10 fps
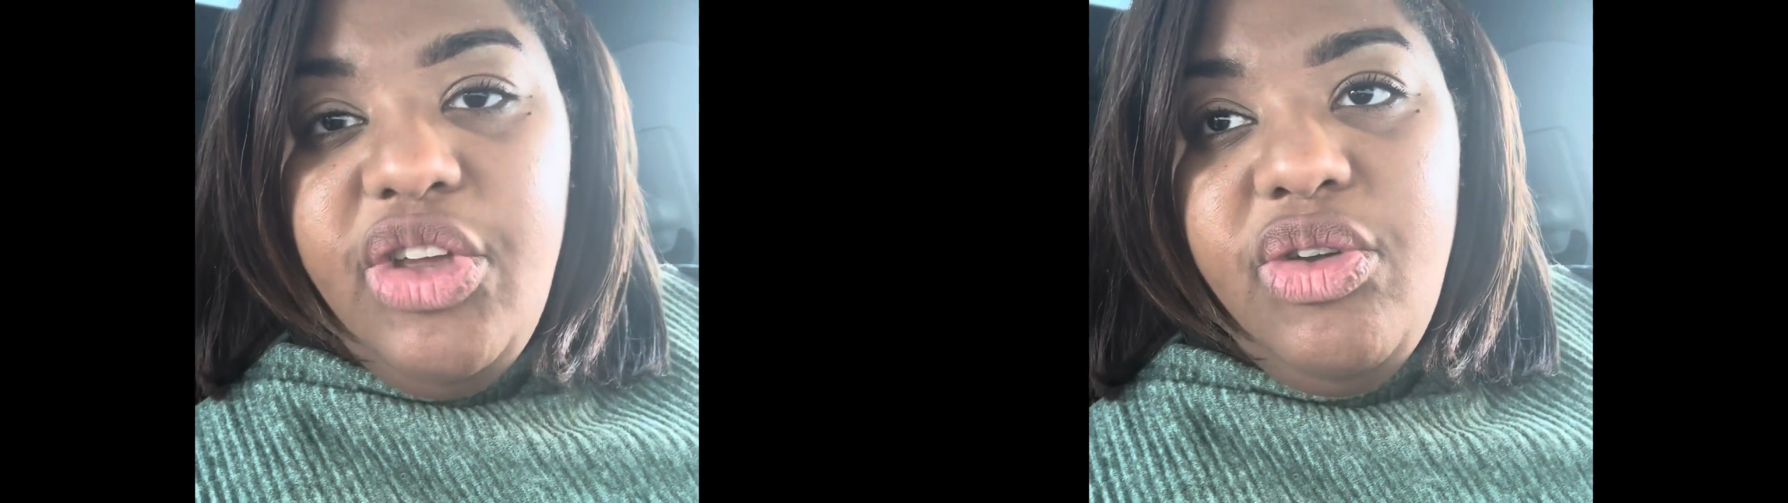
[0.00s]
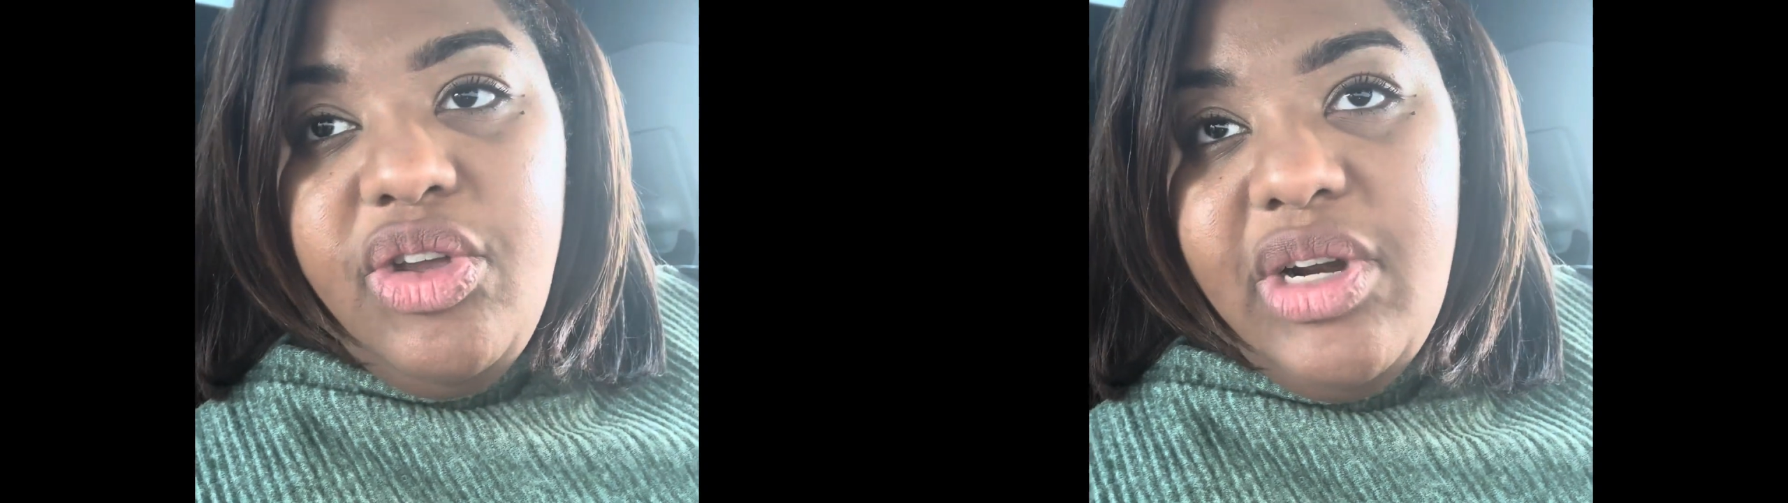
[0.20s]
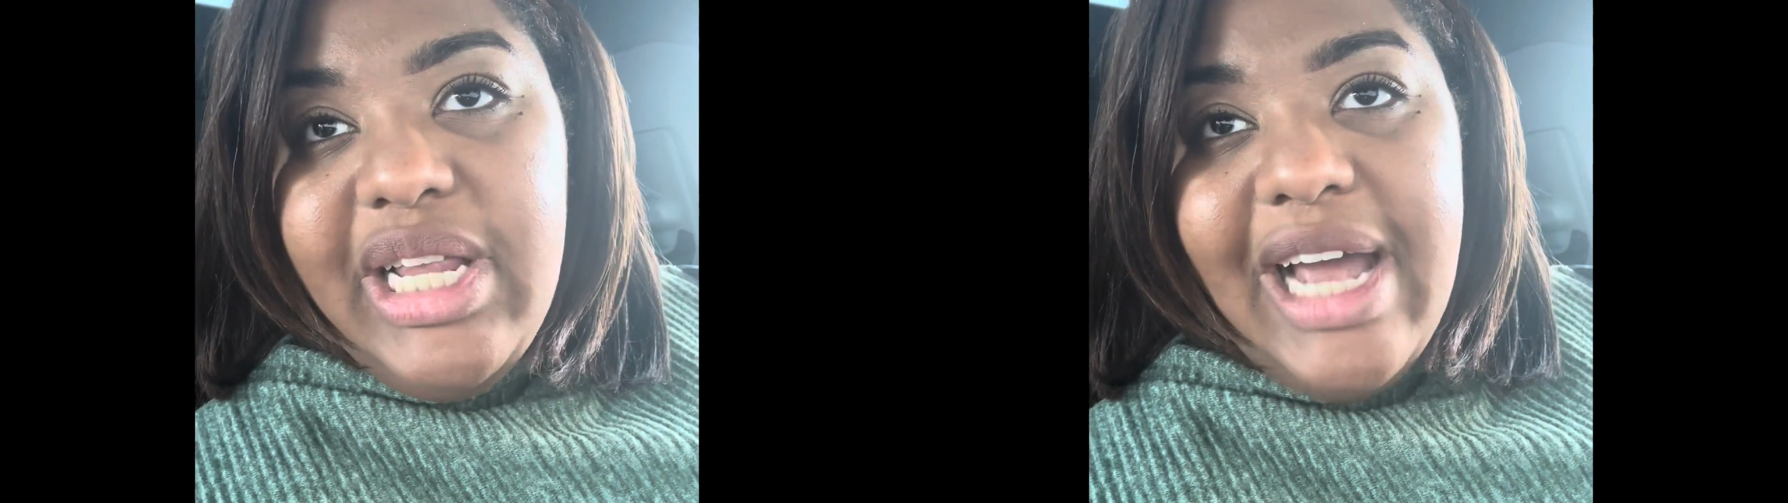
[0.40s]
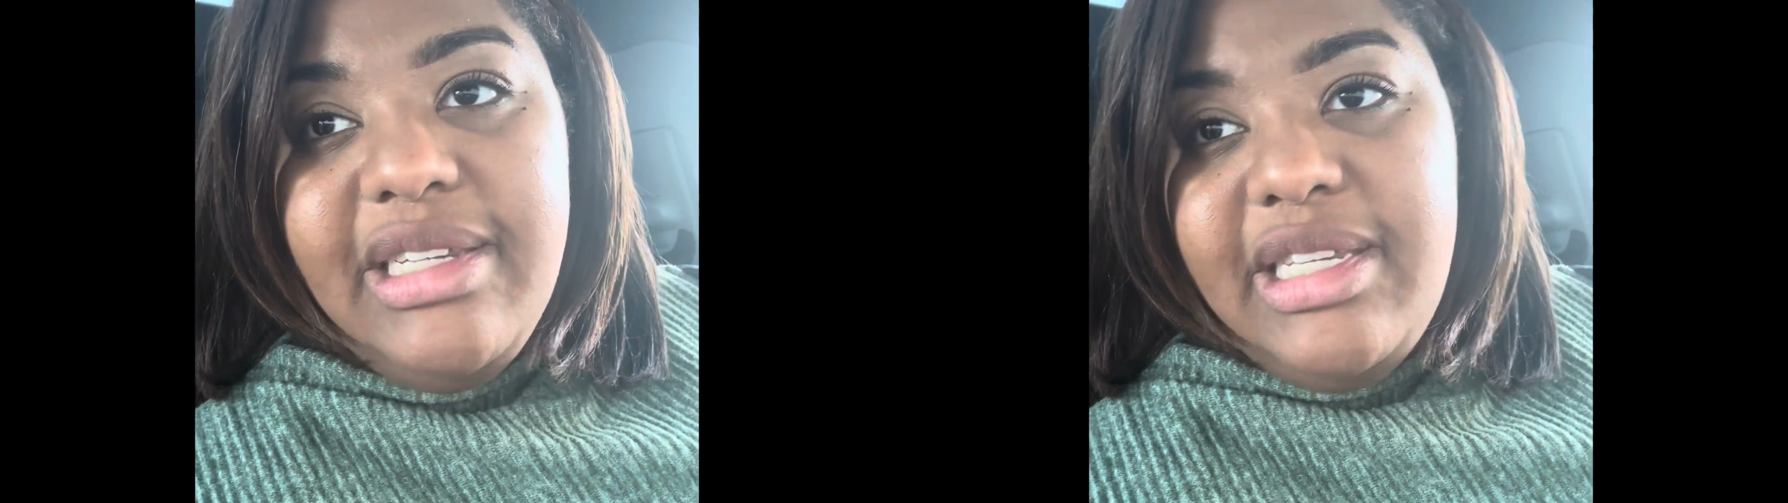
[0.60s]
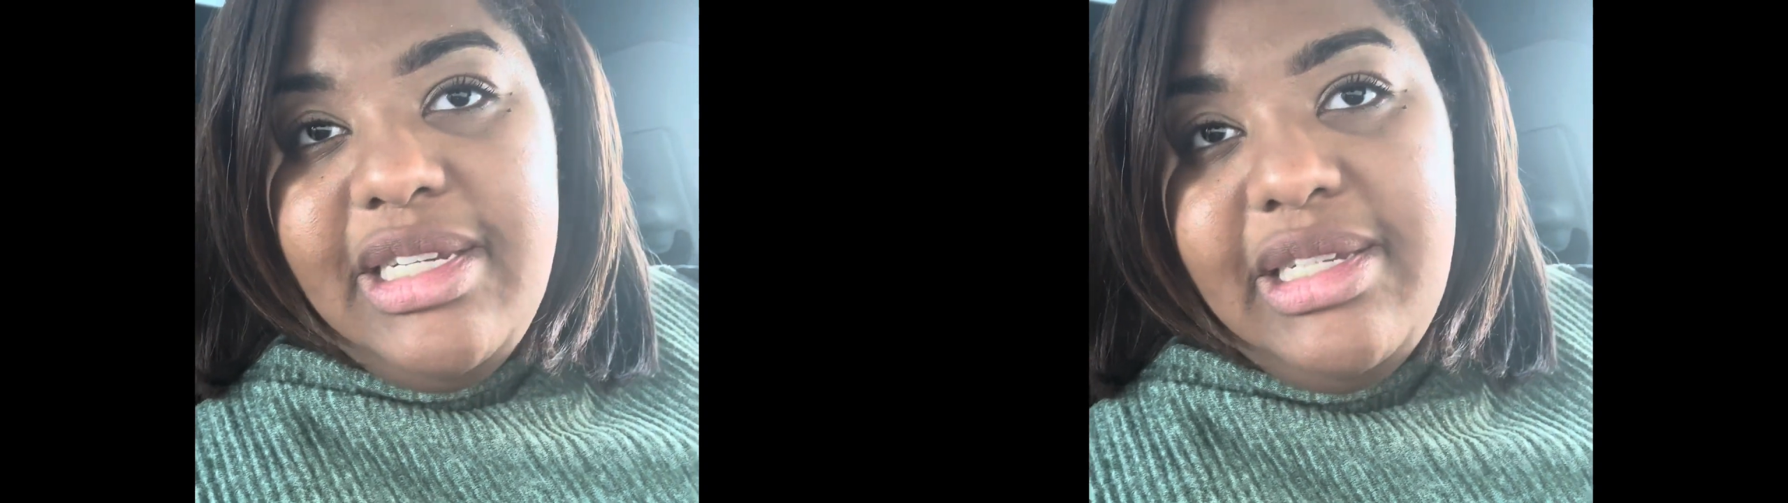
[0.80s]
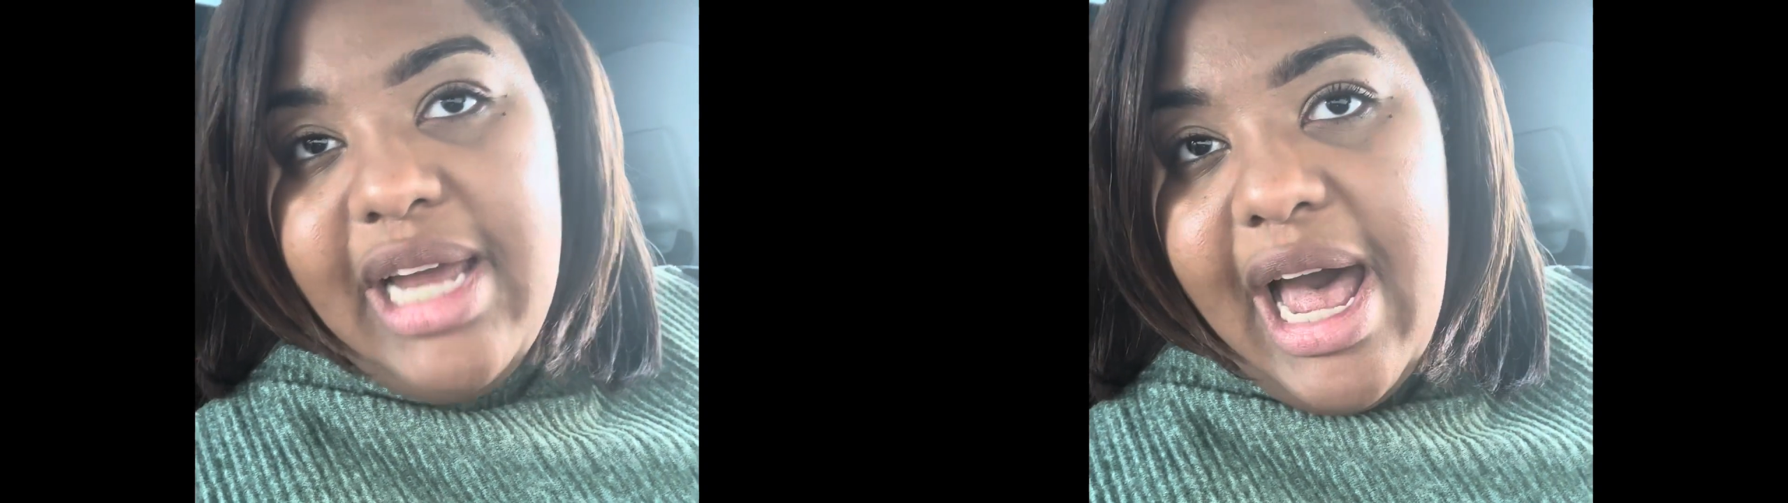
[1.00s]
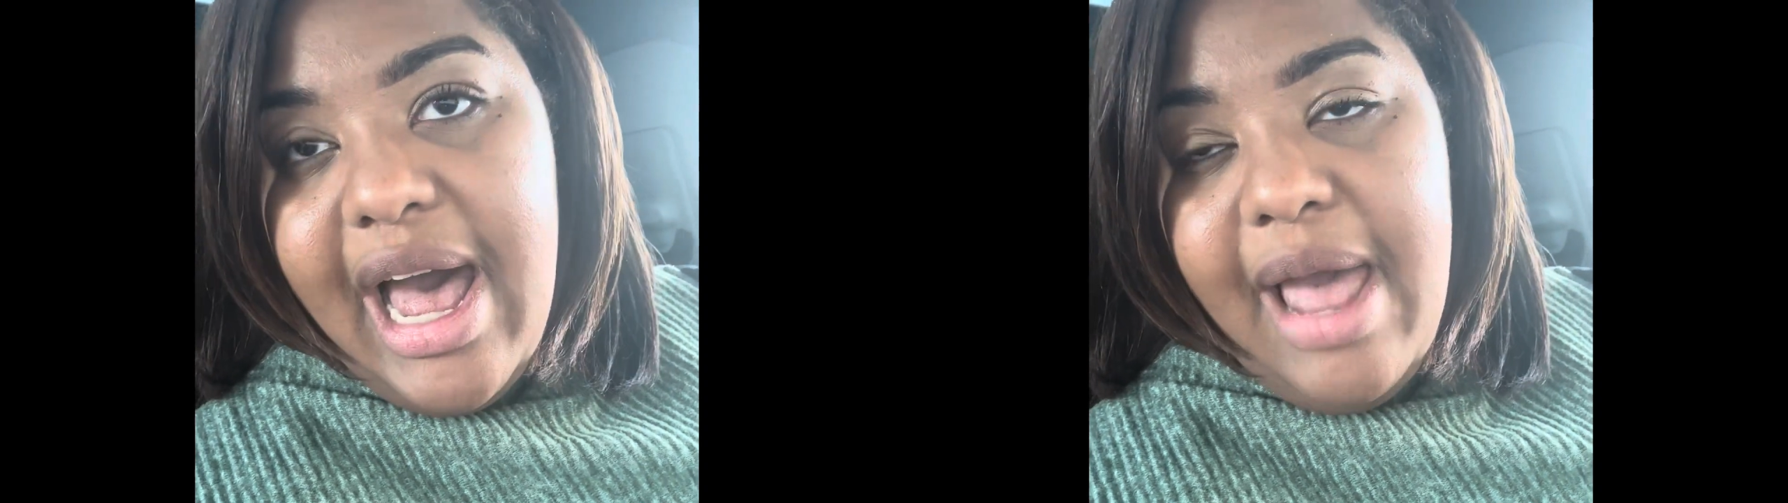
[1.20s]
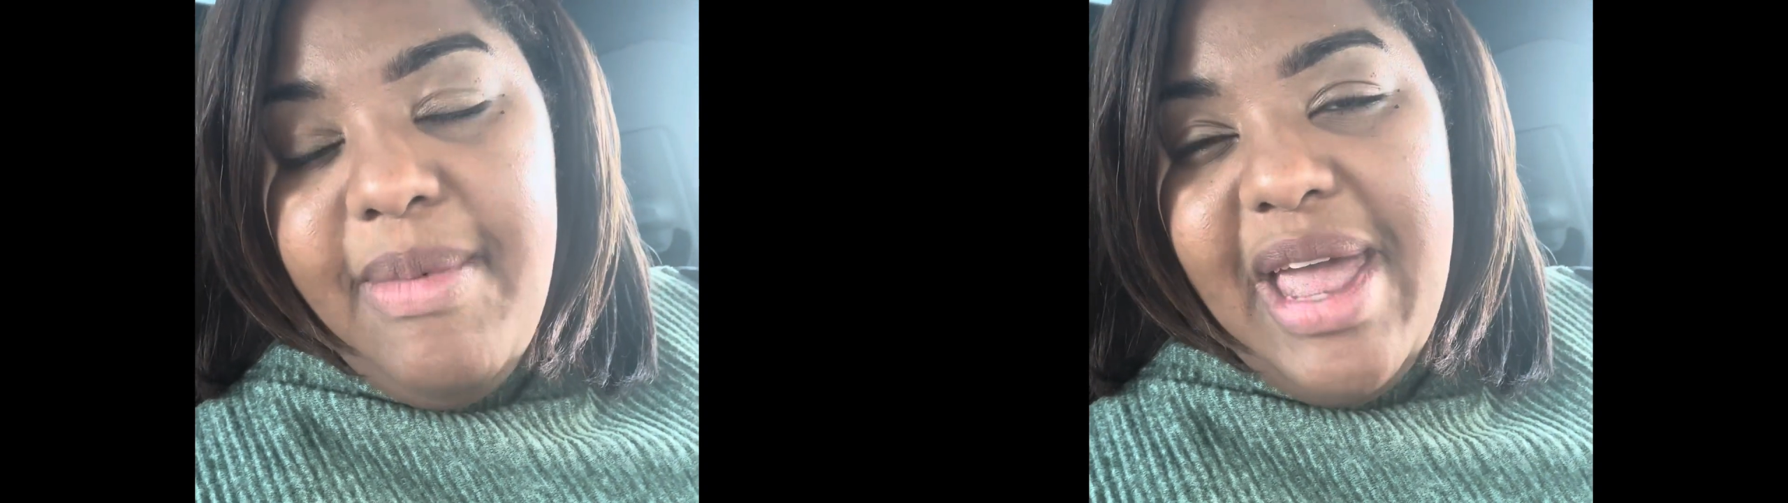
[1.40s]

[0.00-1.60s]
utilize this time